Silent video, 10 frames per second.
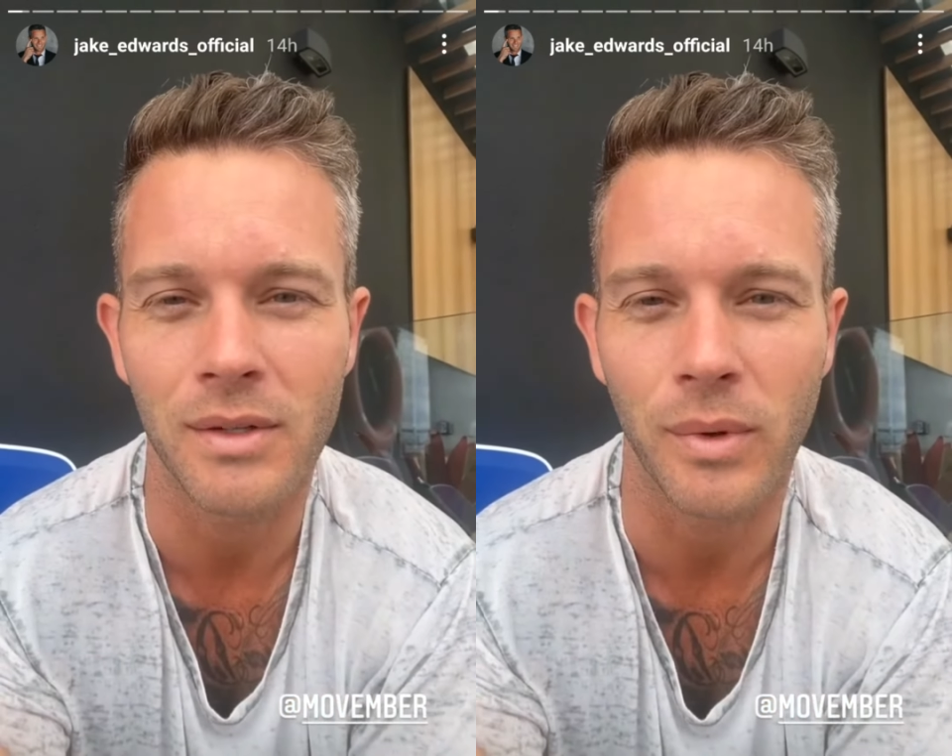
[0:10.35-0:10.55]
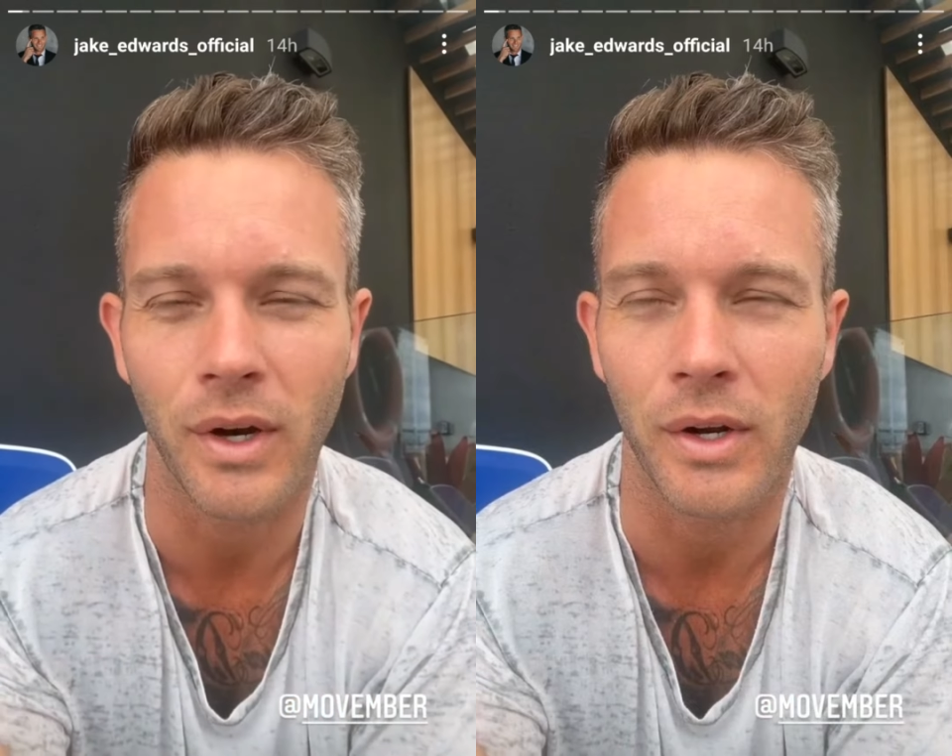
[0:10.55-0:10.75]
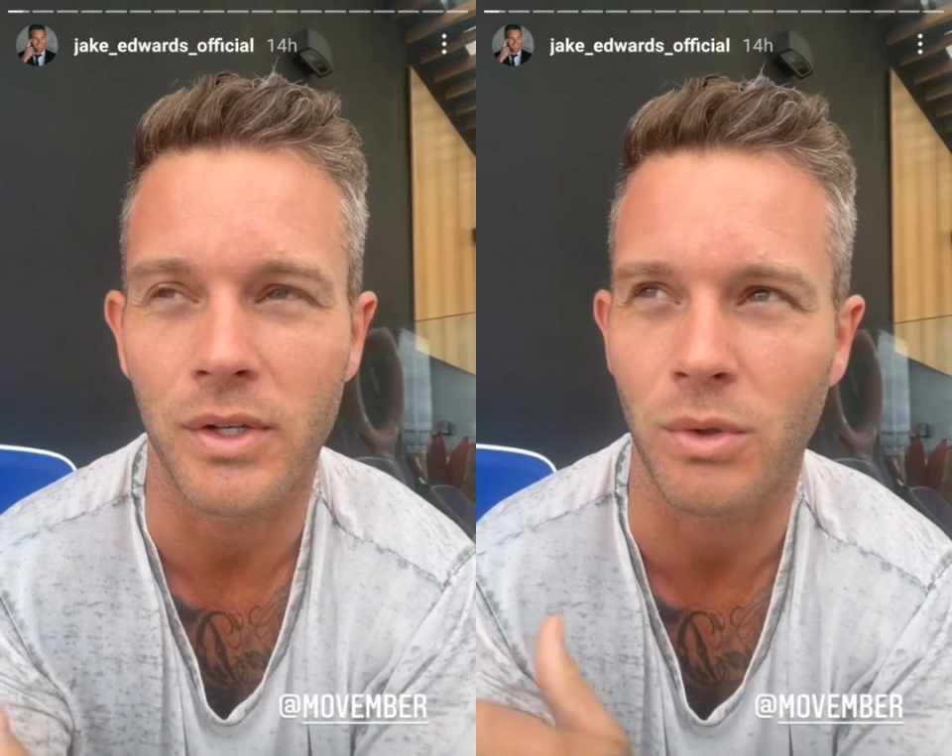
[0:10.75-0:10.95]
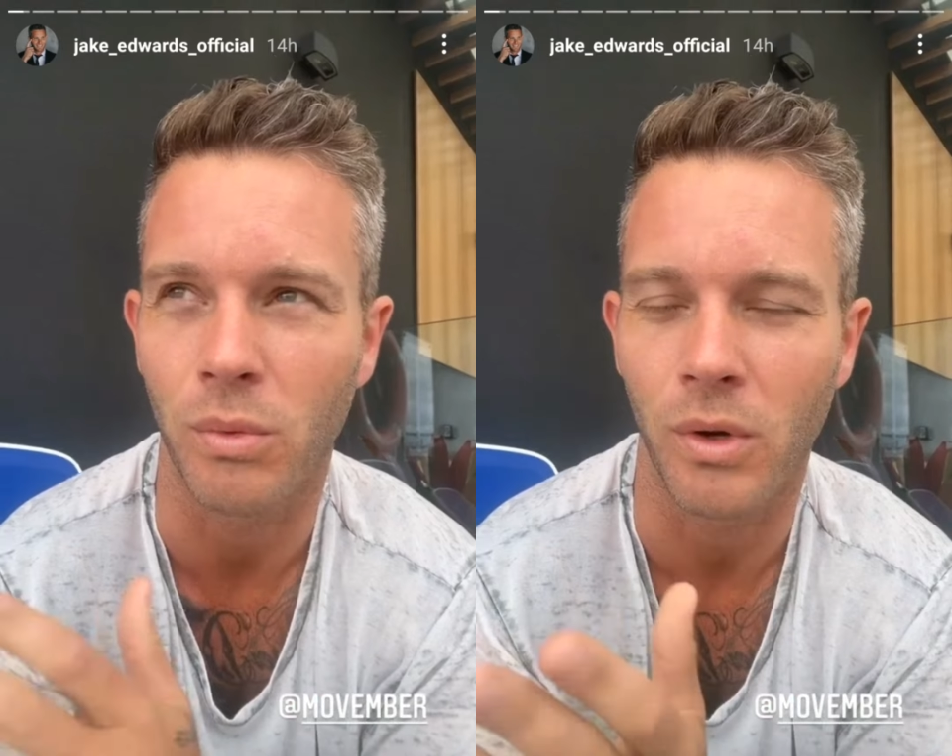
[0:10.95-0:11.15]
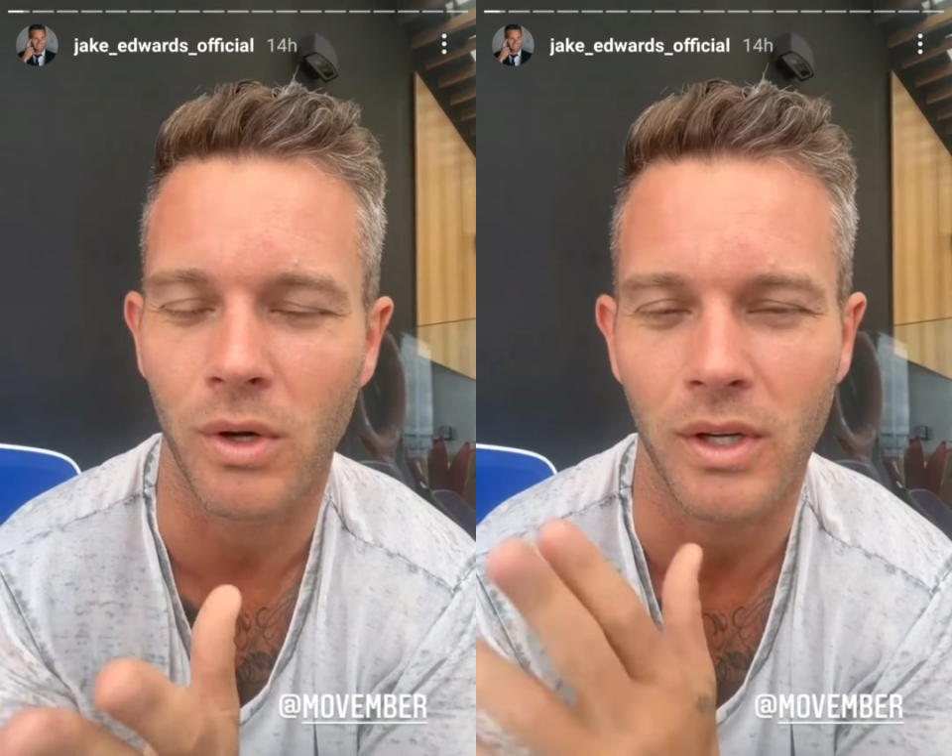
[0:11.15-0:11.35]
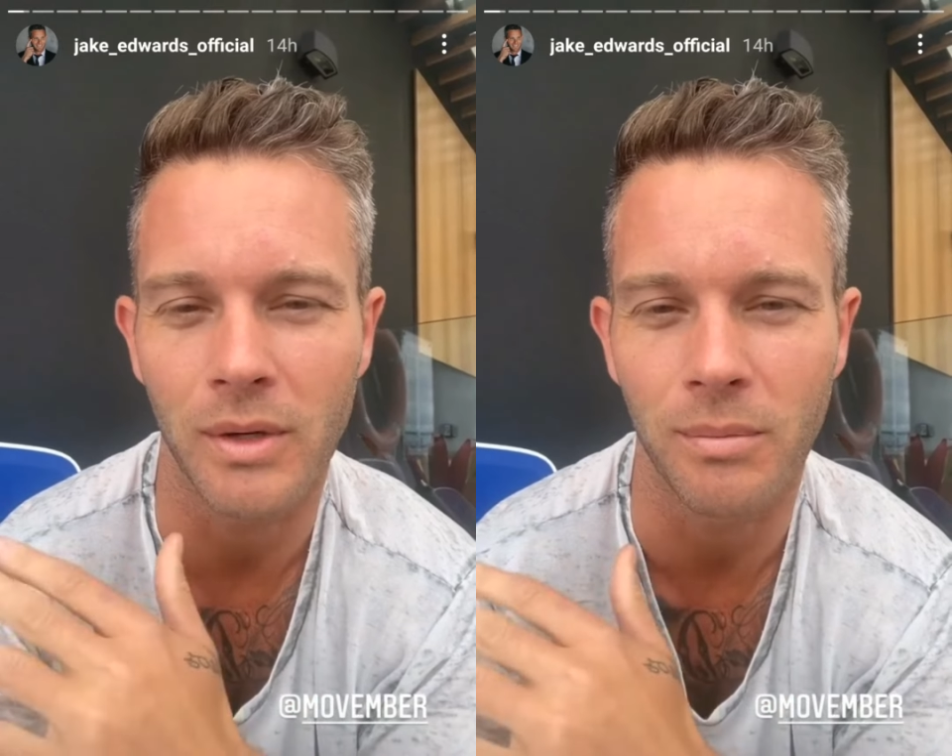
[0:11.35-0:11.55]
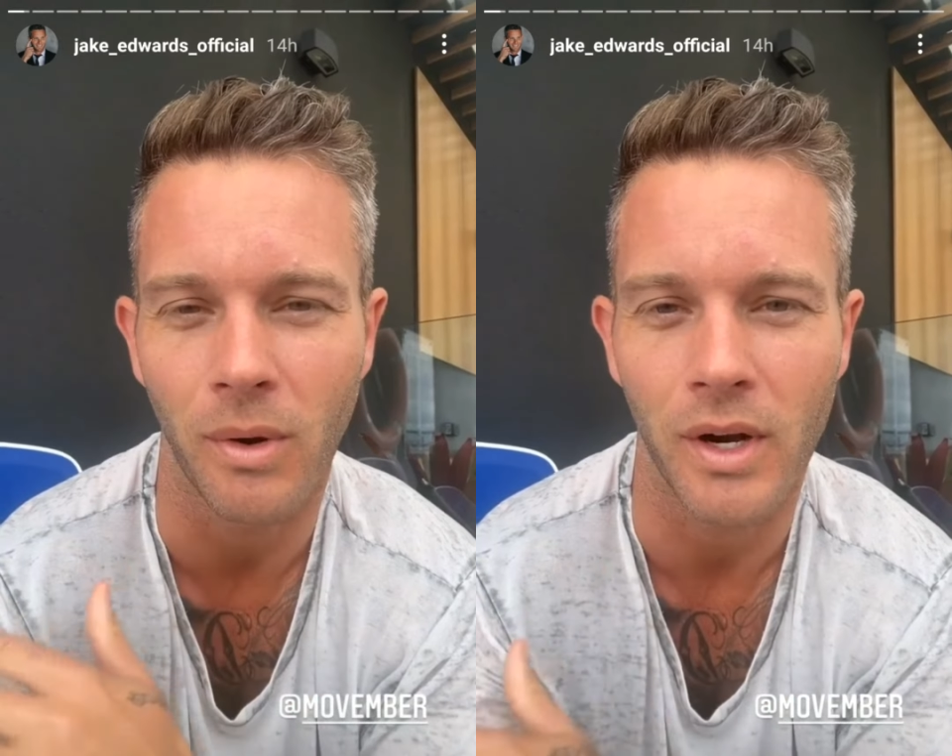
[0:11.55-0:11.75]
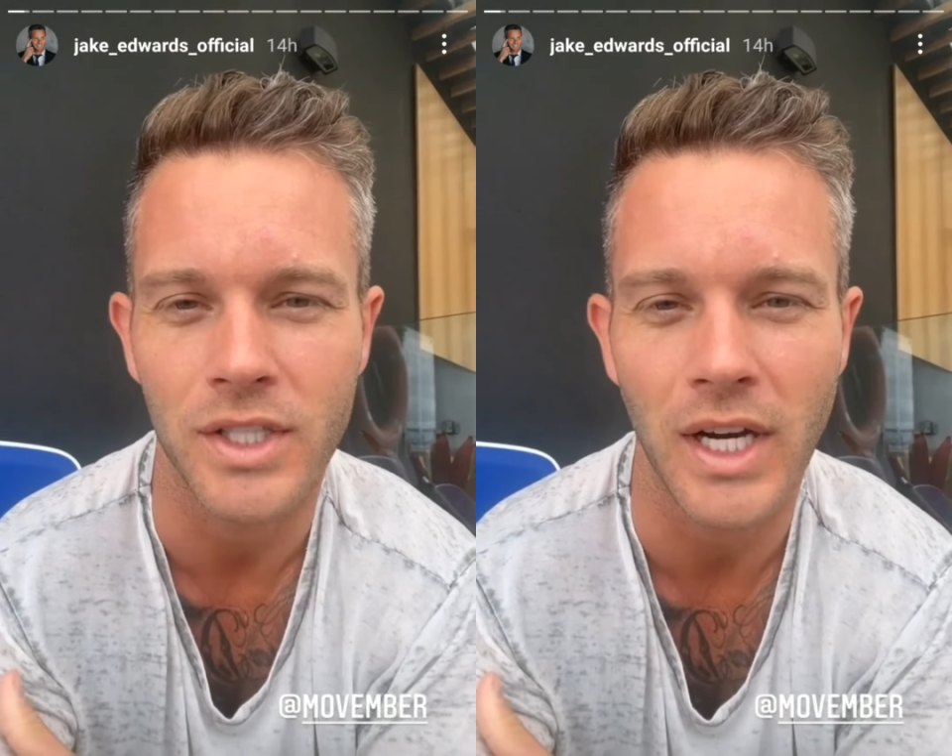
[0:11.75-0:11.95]
and when I used to work in
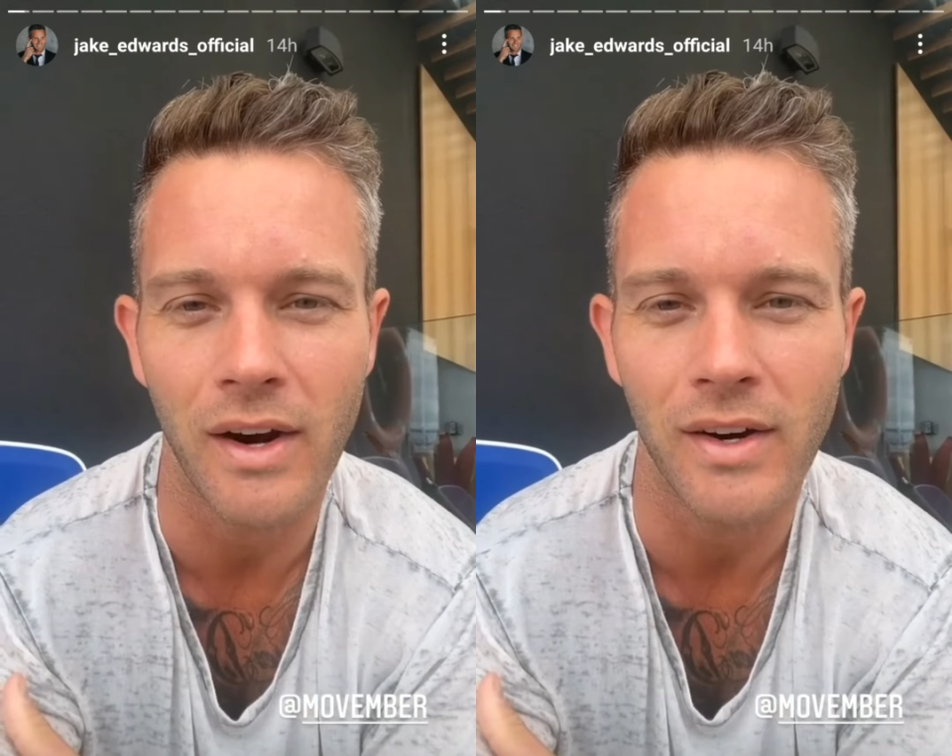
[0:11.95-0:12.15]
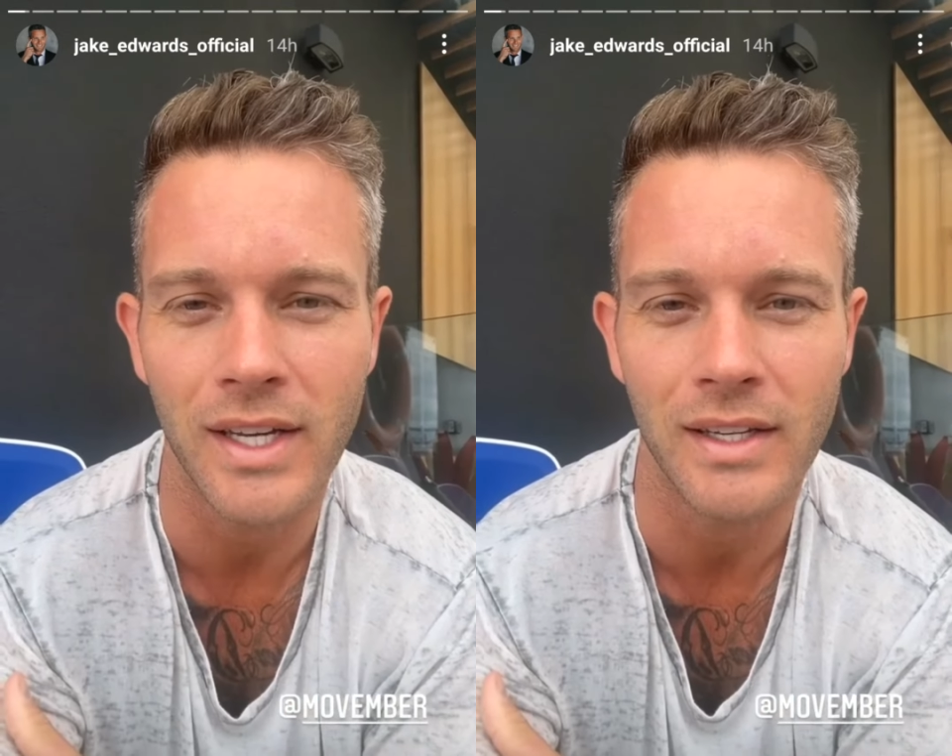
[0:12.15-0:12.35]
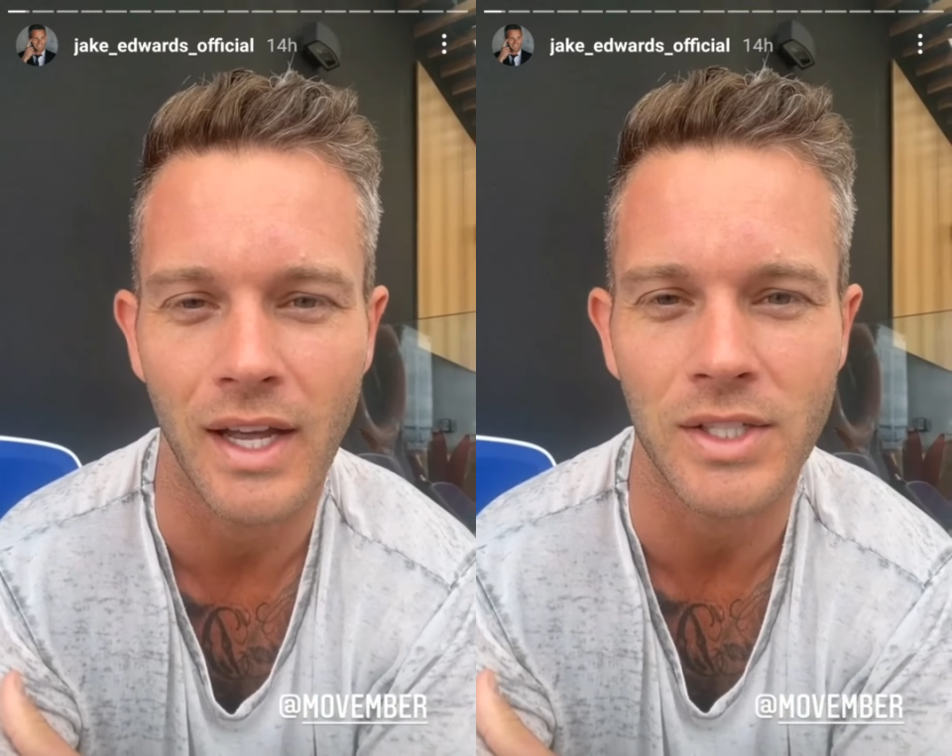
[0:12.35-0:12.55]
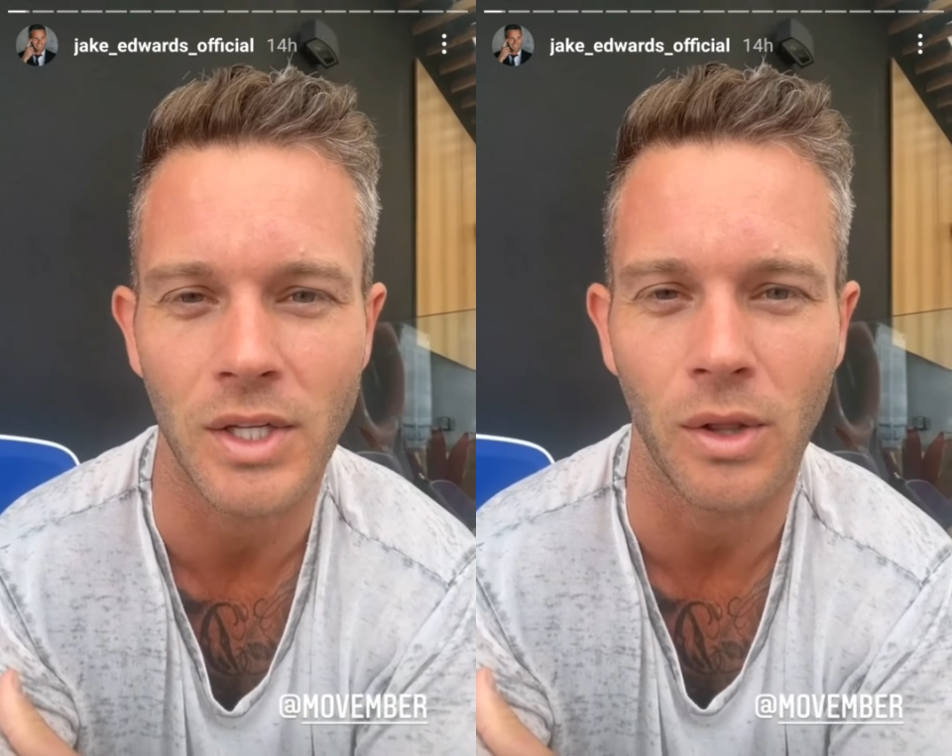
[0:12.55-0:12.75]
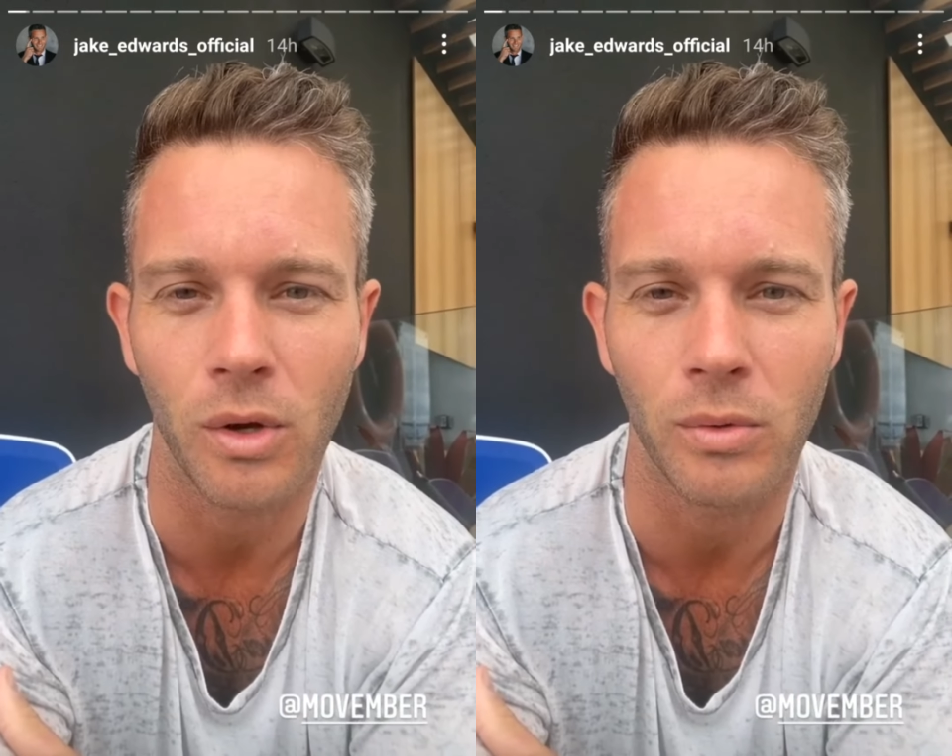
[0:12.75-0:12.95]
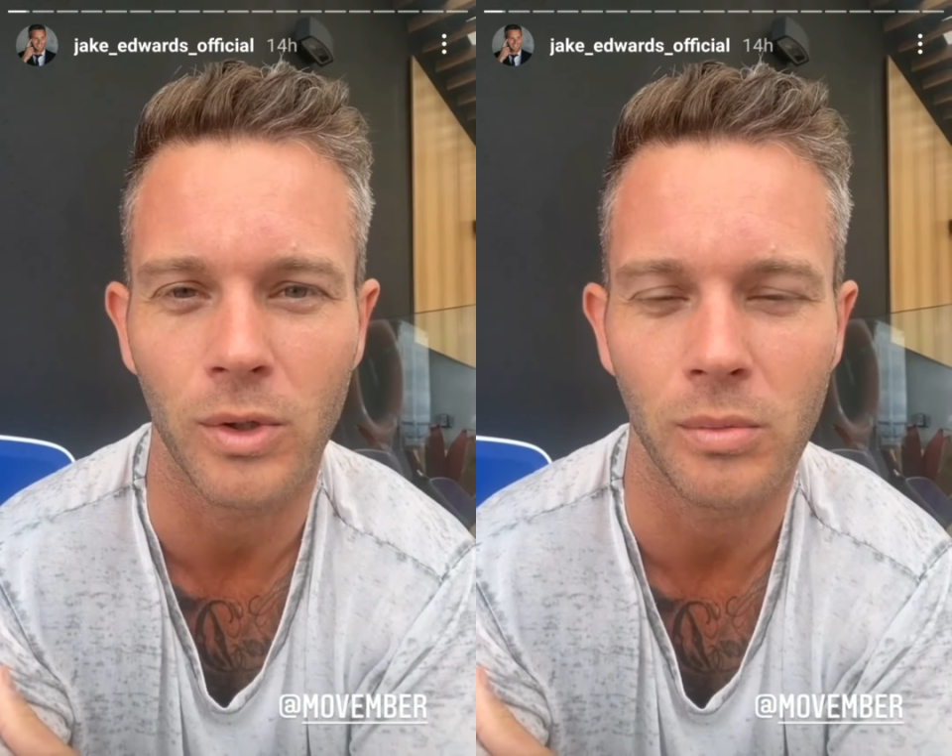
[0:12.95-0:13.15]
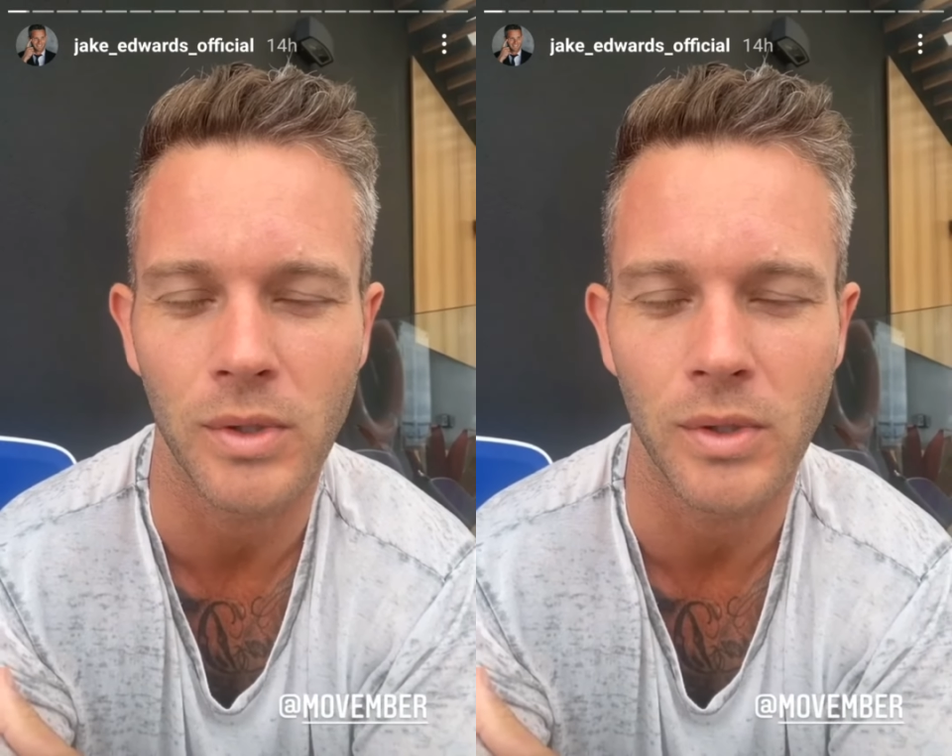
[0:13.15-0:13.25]
my charity outside the locker room,